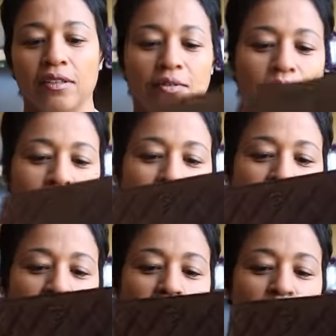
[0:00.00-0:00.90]
of course, I'm
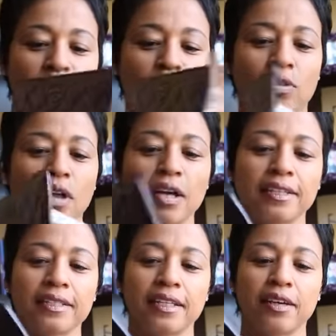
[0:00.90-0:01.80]
not going to go into a whole lot of
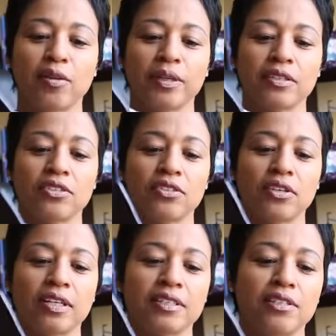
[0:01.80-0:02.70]
detail because you
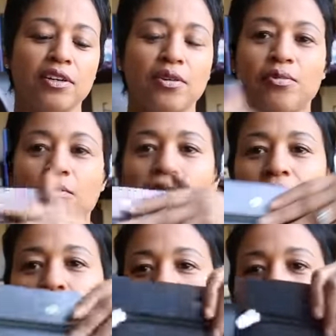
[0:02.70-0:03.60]
guys know
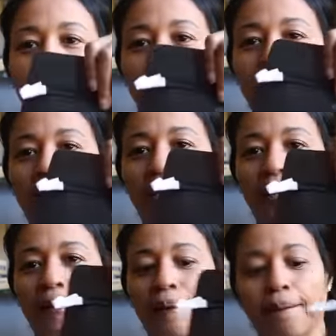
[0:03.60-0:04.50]
what the WOCs look
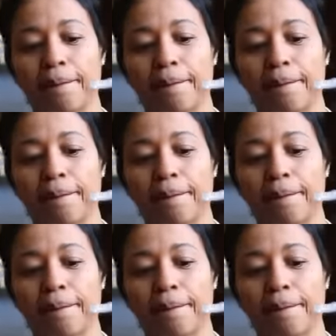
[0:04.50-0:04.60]
like.